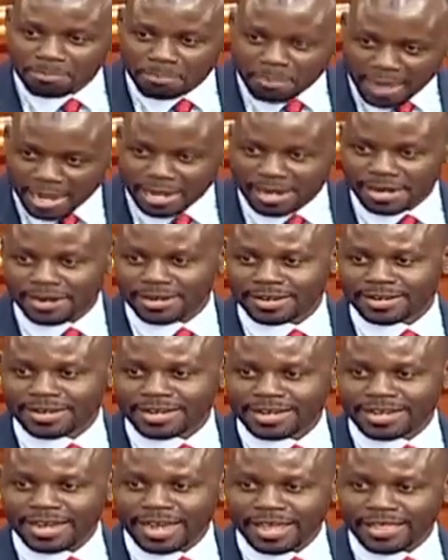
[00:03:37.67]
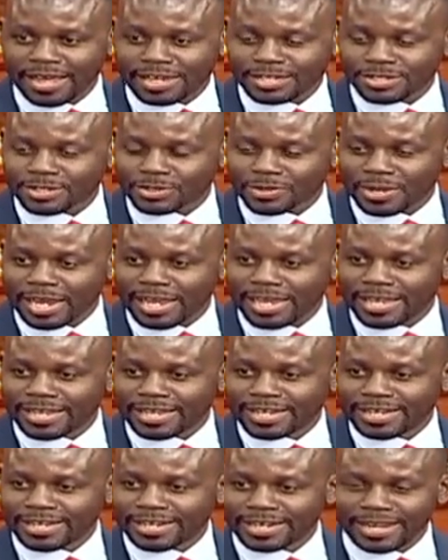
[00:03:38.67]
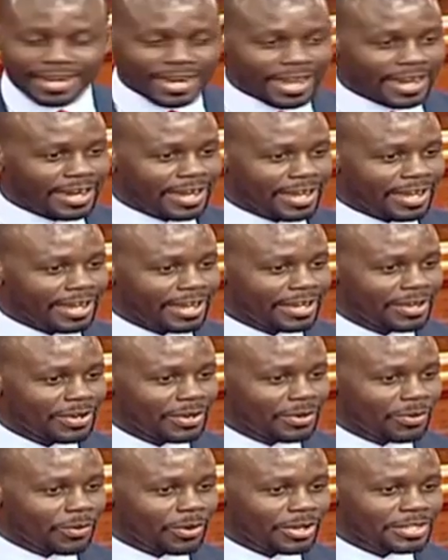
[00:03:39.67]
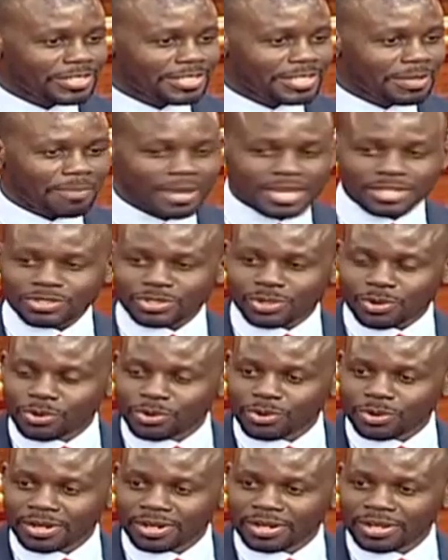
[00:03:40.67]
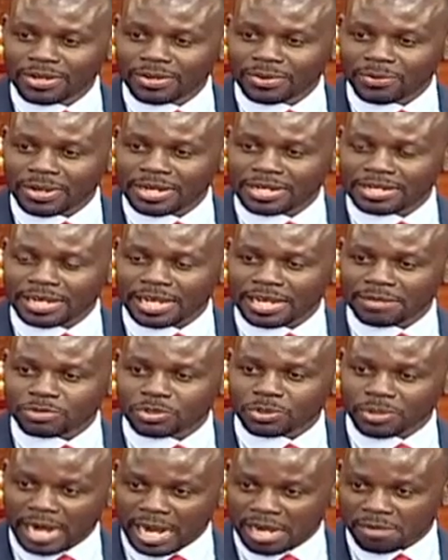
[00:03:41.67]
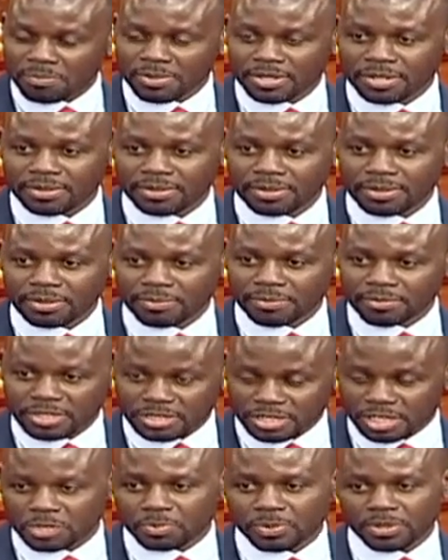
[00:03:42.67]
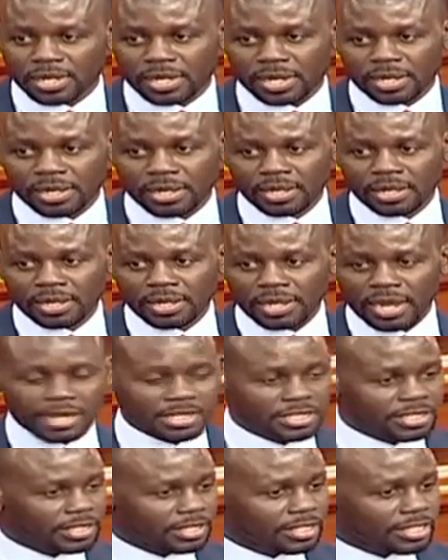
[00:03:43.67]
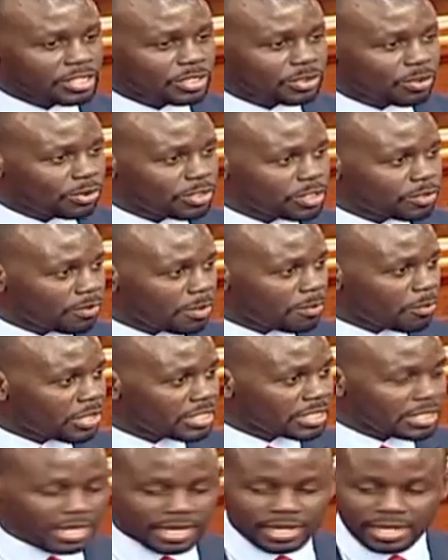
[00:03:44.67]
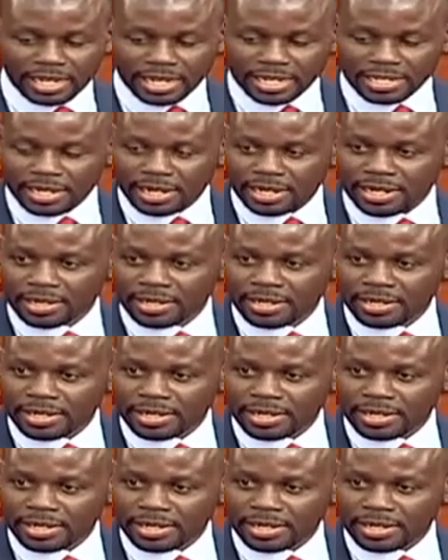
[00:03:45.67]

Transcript: men. And that is why Lenana was the best school when it came to rugby, Mr. Speaker, until the schools from Western Kenya